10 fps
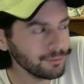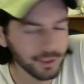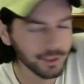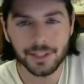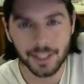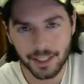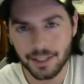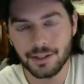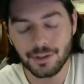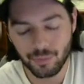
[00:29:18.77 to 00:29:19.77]
really
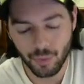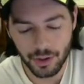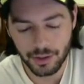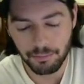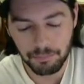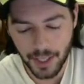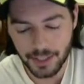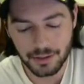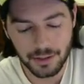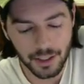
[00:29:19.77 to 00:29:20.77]
is one of the
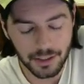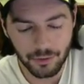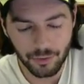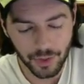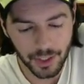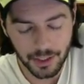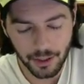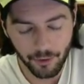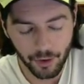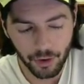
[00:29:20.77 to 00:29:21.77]
best tasting figs I
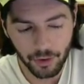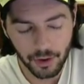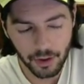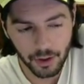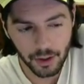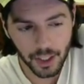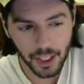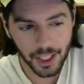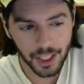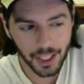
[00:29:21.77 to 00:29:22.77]
grow.
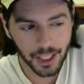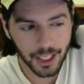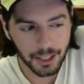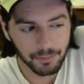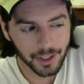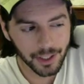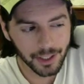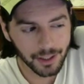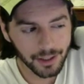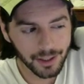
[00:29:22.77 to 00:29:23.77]
Um,
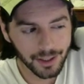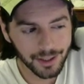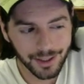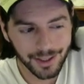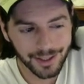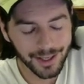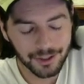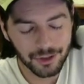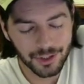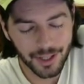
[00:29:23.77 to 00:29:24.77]
it, it
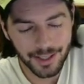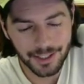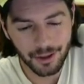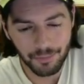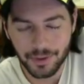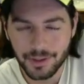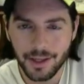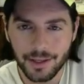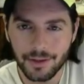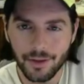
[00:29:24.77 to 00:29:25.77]
just has something
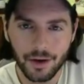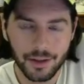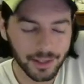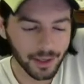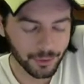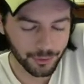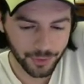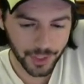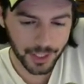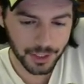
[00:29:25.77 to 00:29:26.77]
that none of the other
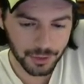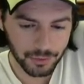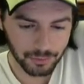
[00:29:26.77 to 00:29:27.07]
figs,